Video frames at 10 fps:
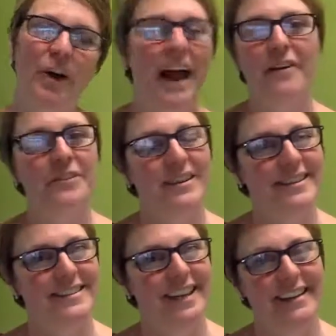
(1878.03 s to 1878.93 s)
have
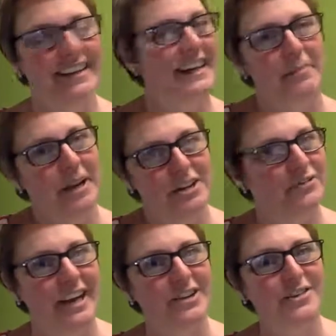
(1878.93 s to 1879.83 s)
suddenly a bunch
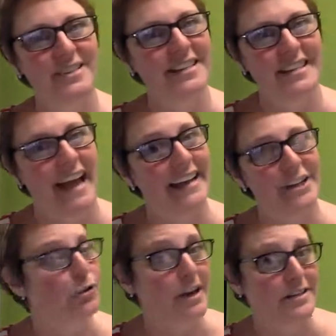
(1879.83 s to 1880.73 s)
of agencies
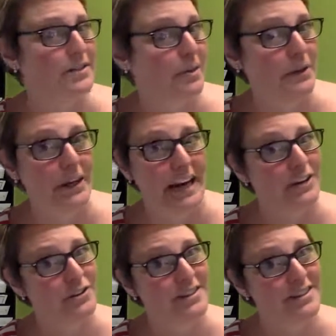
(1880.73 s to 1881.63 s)
added crisis communications